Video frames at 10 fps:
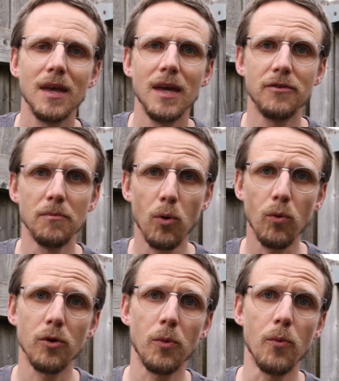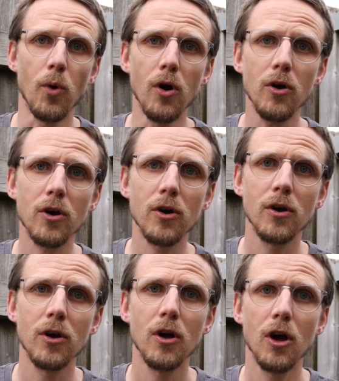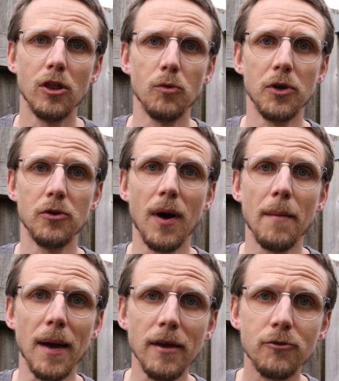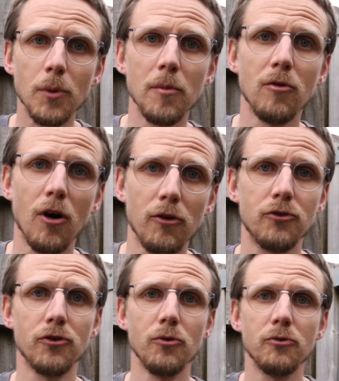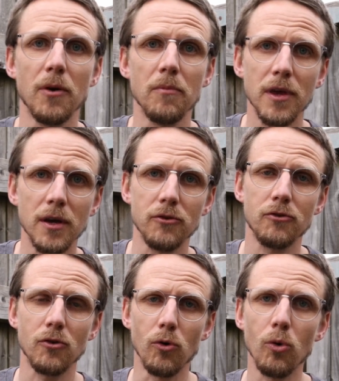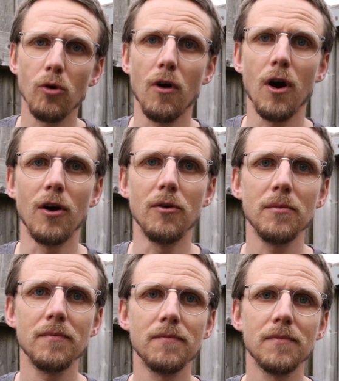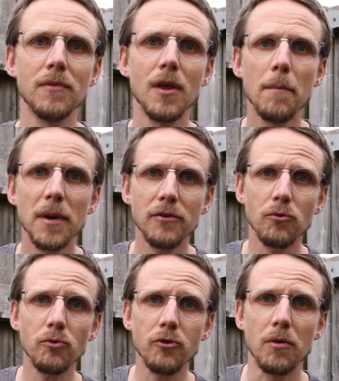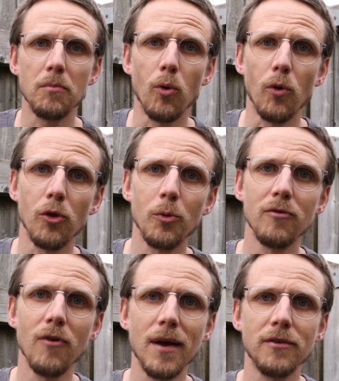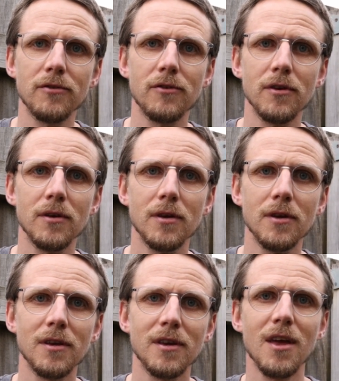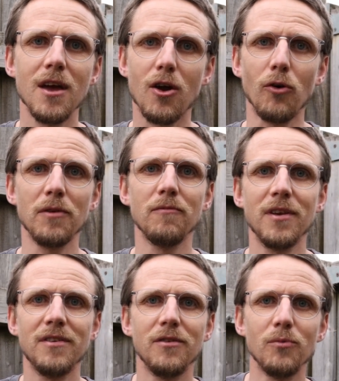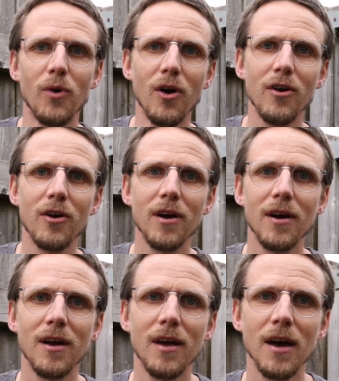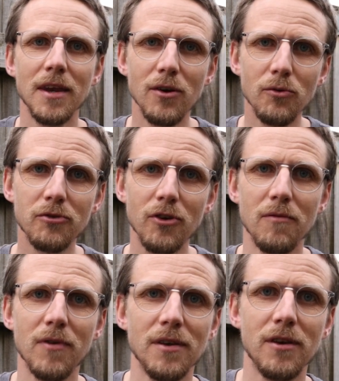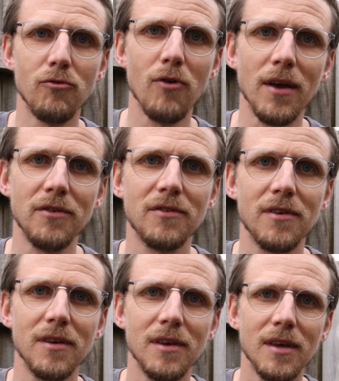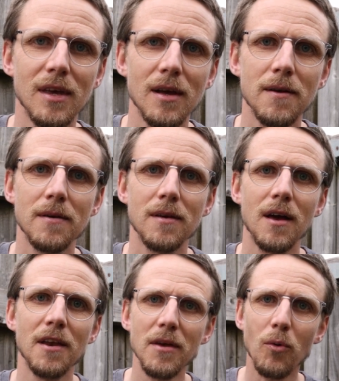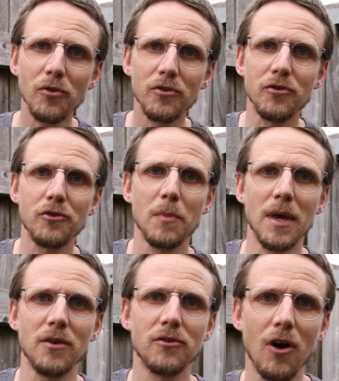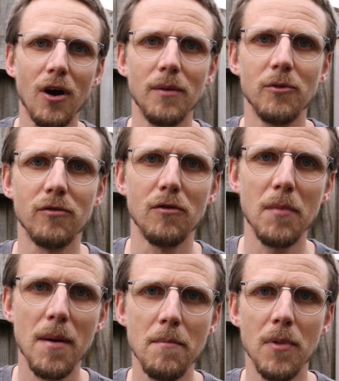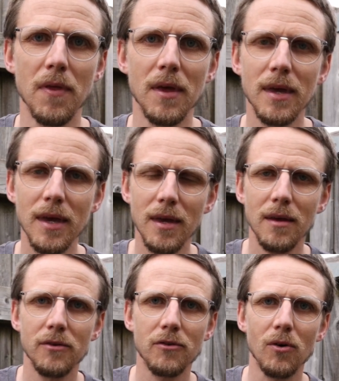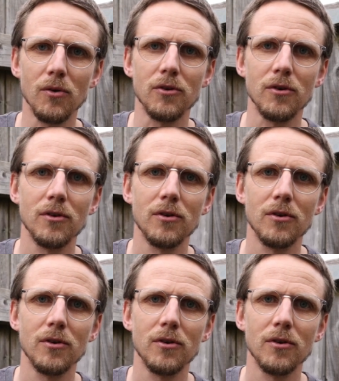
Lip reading: It's important that we work and that we do our best when we're asked to do something at school or at home, but it's also important that we rest. God invented work and He also invented rest. And He wants us to make time to remember that He is God